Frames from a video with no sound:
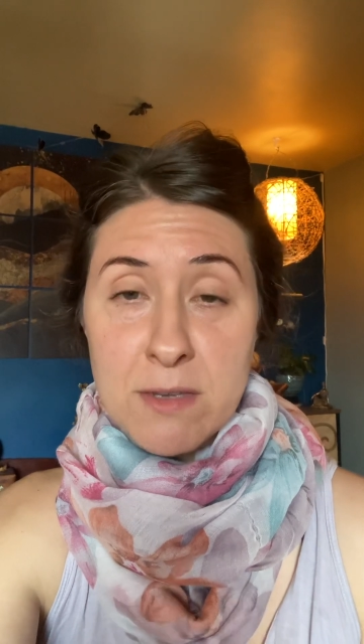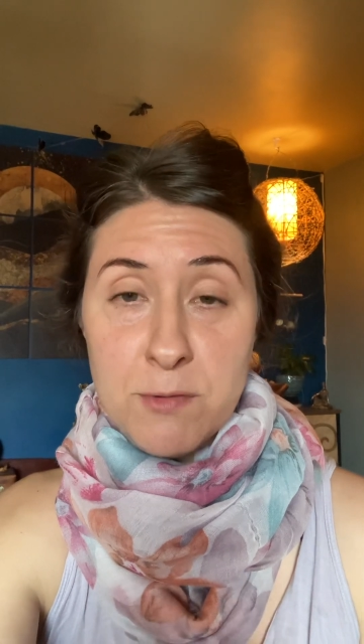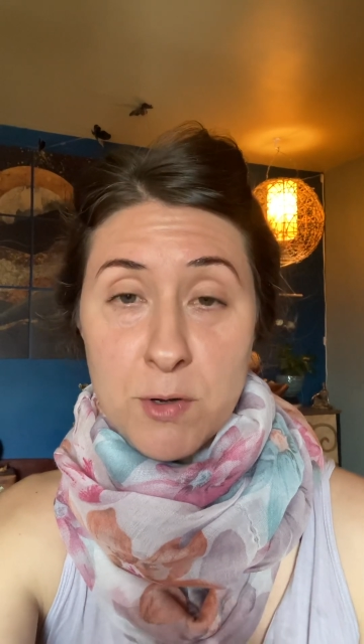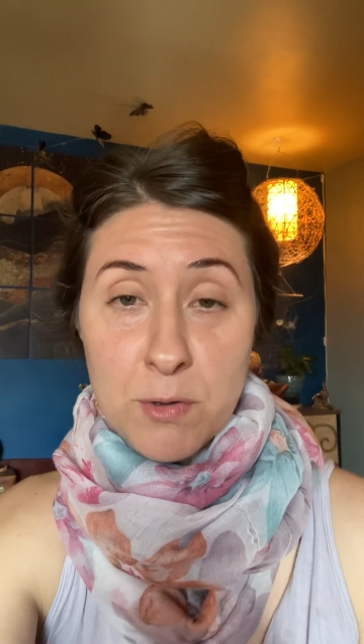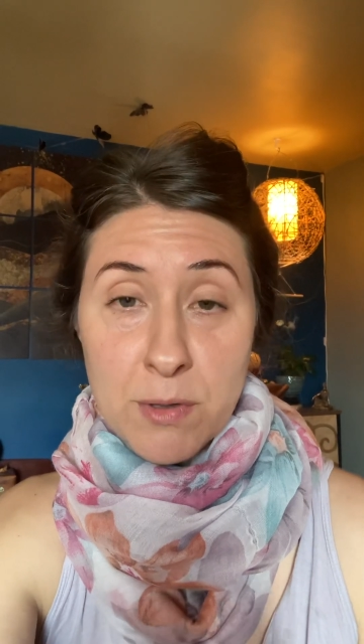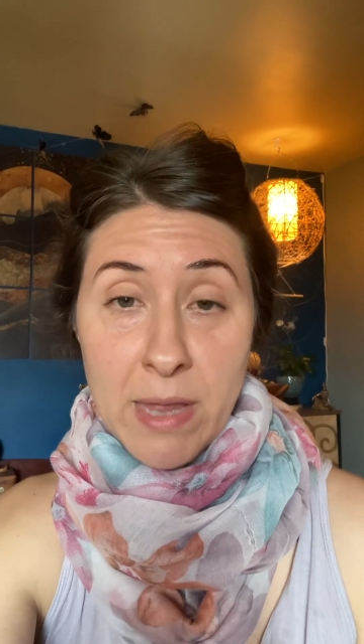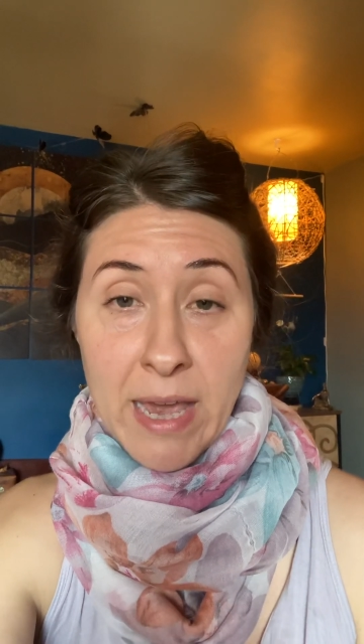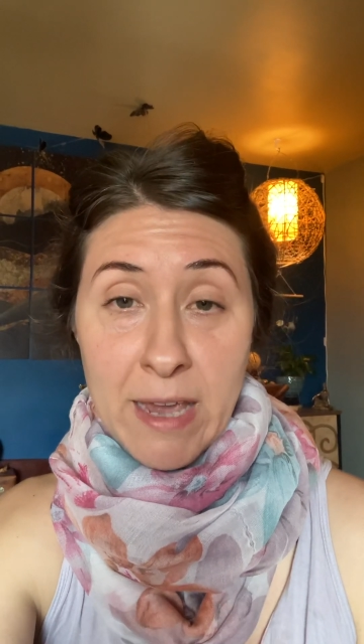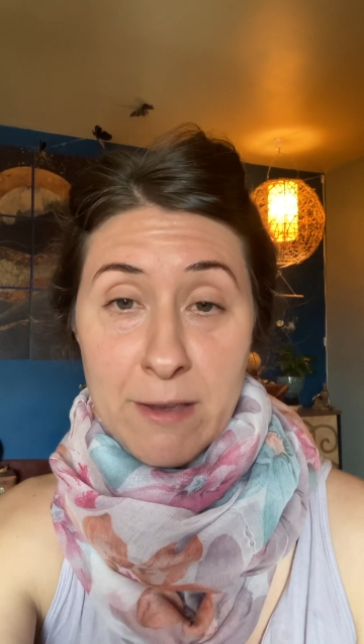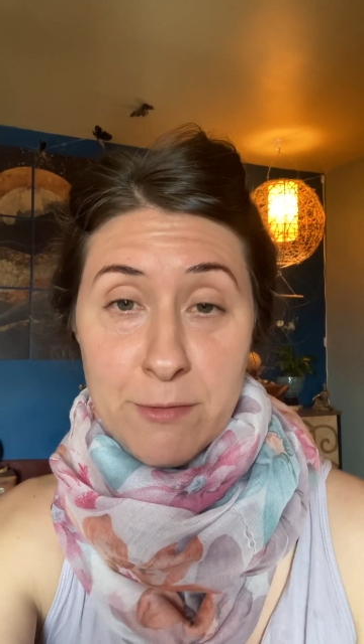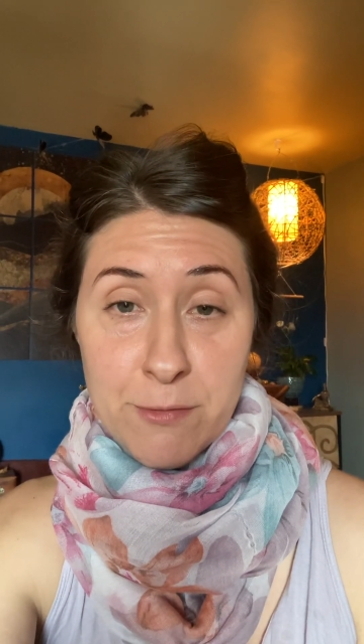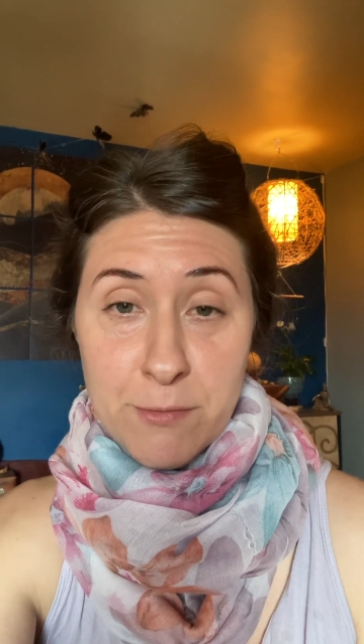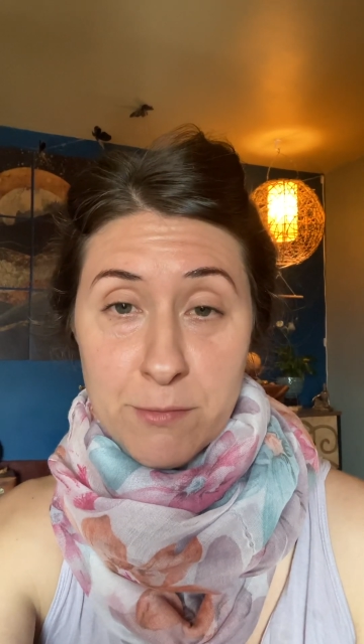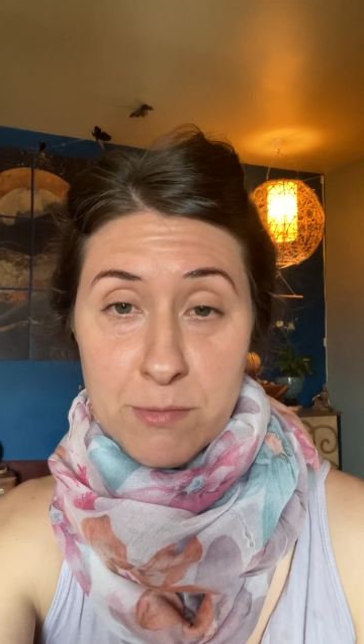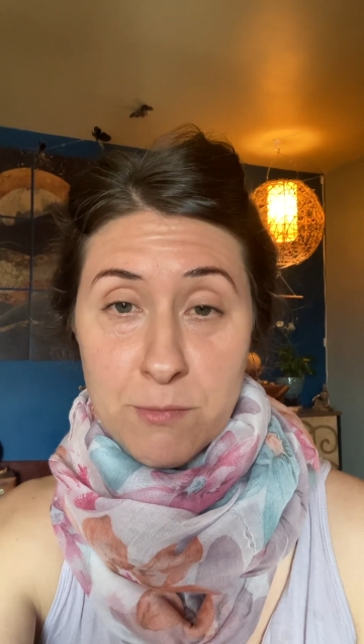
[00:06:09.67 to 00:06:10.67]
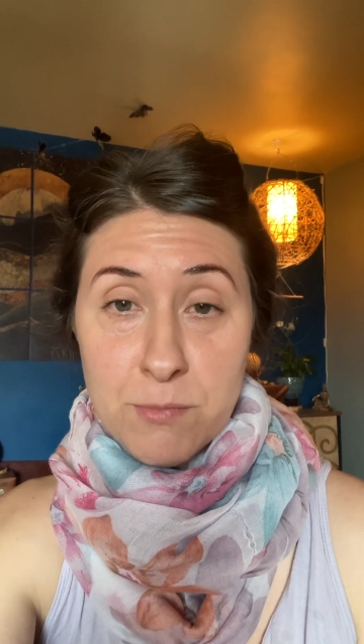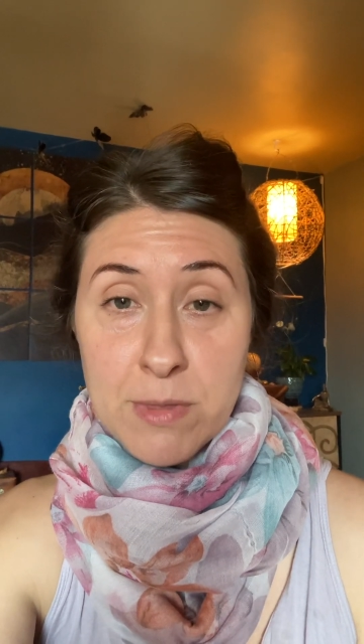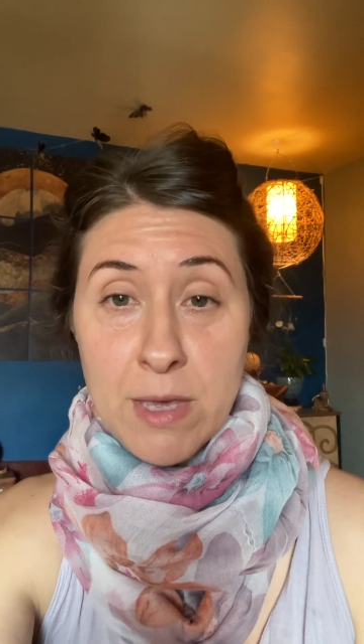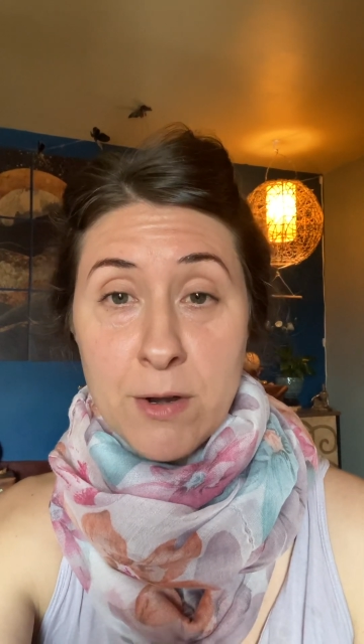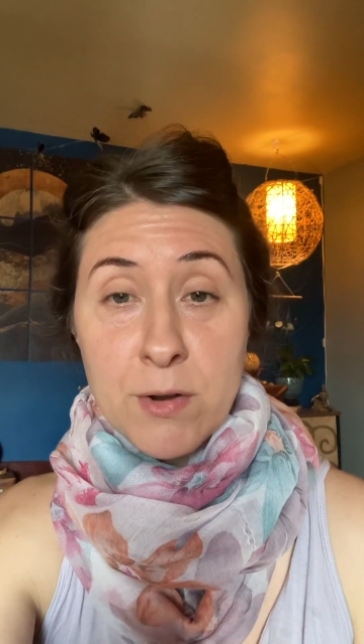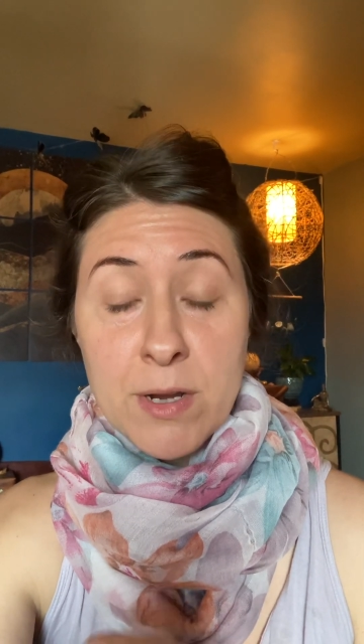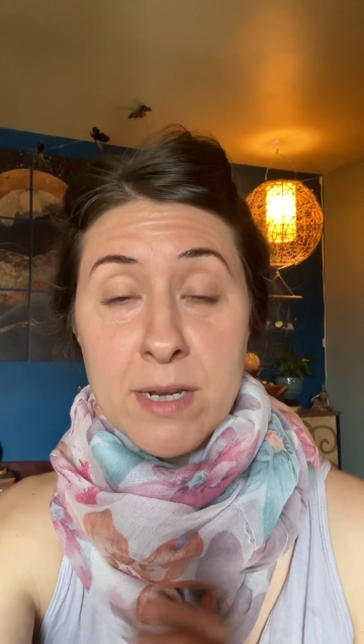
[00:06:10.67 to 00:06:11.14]
of your life
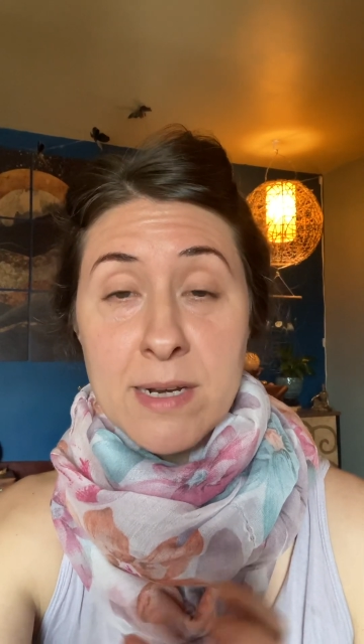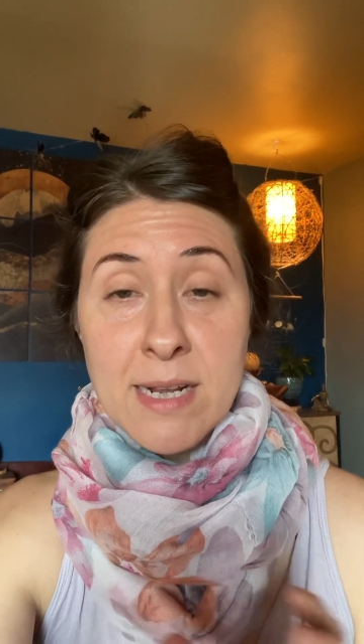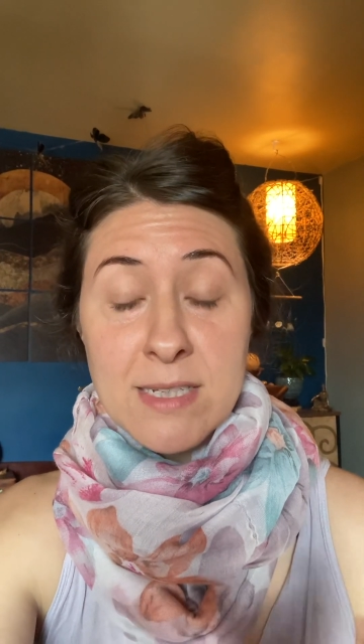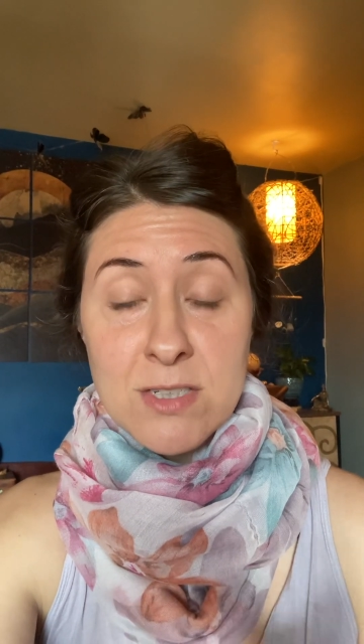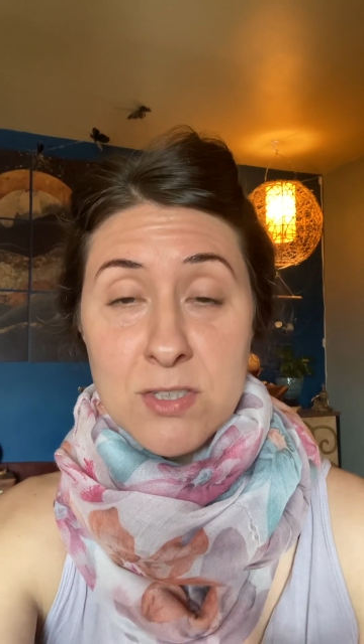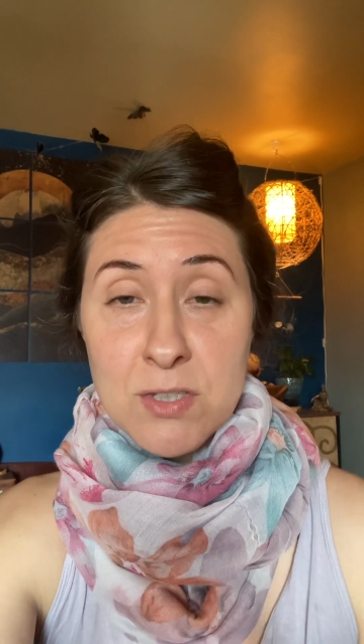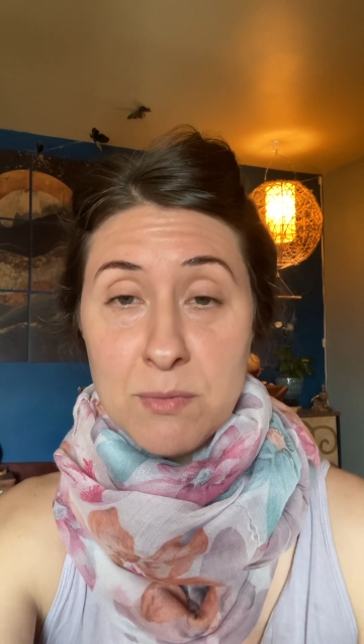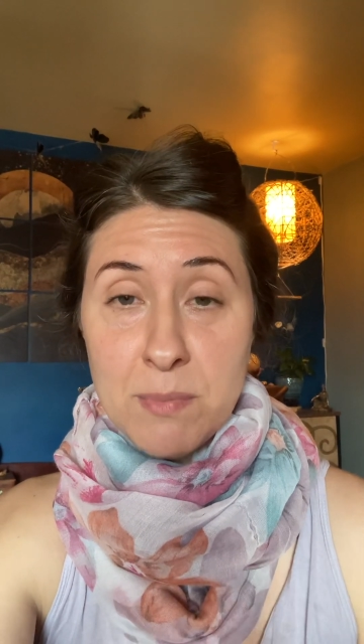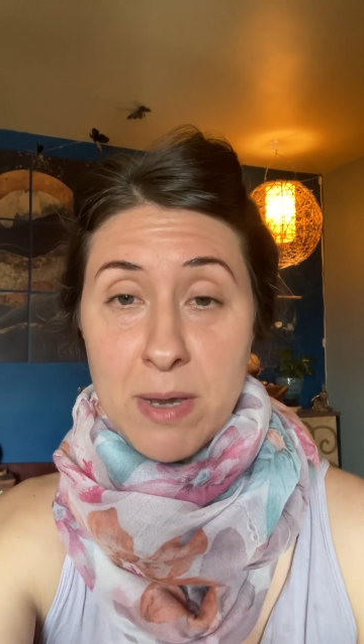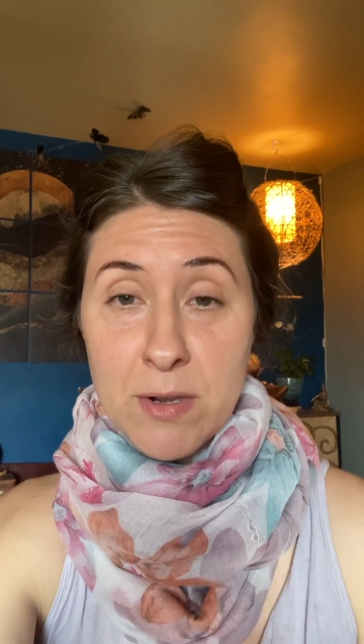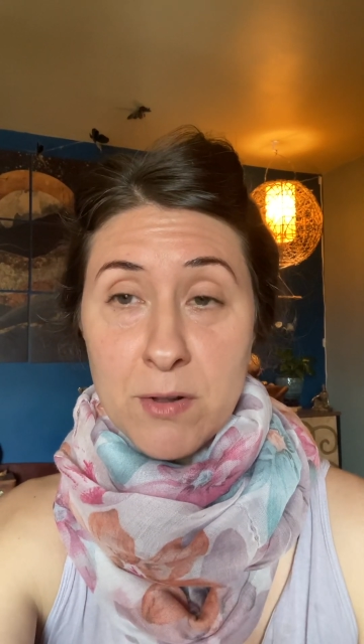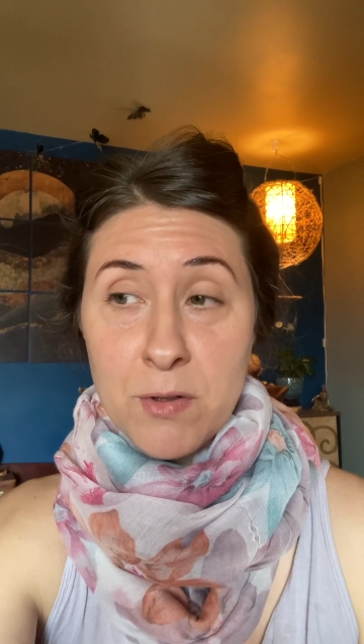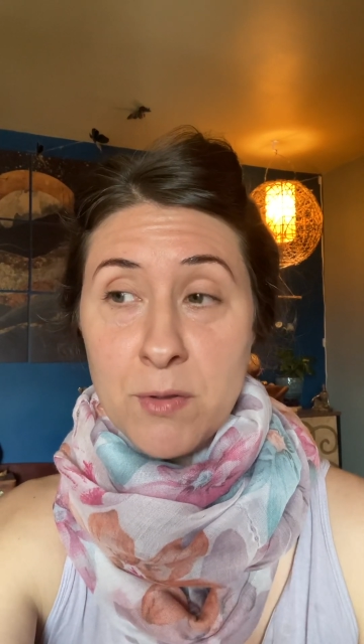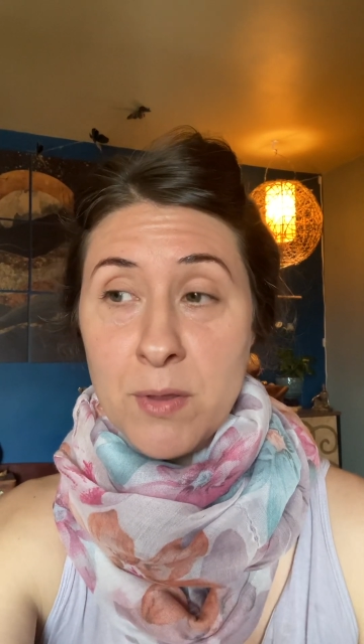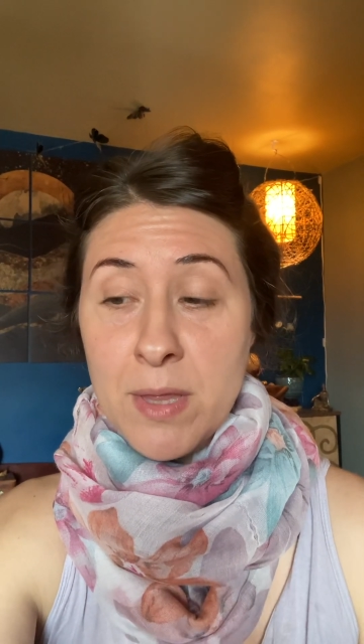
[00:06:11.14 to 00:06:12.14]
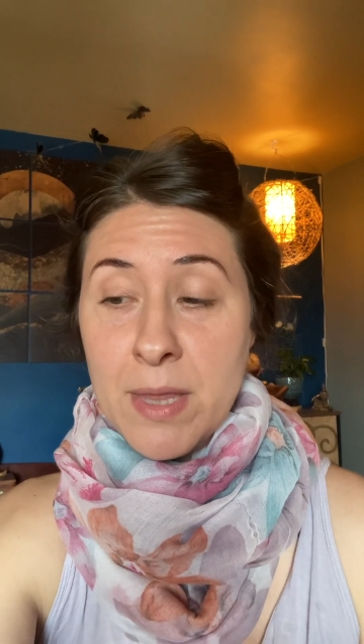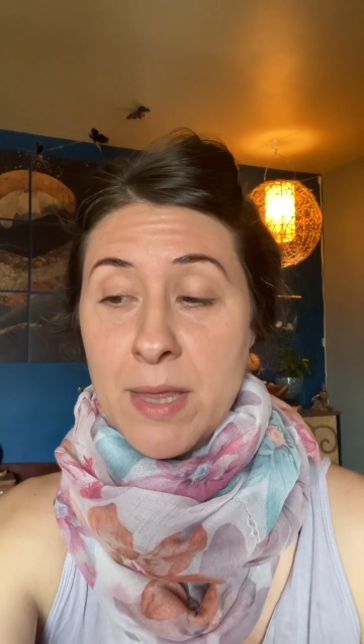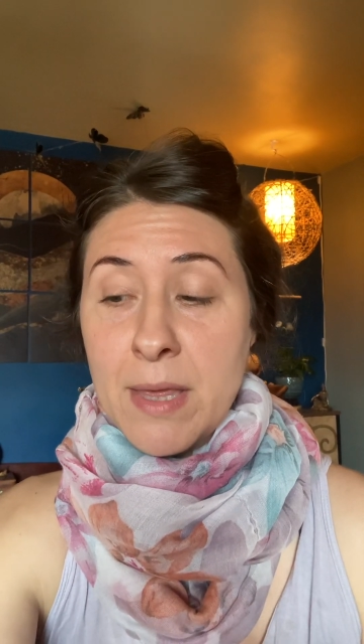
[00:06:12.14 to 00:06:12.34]
that are connected to metal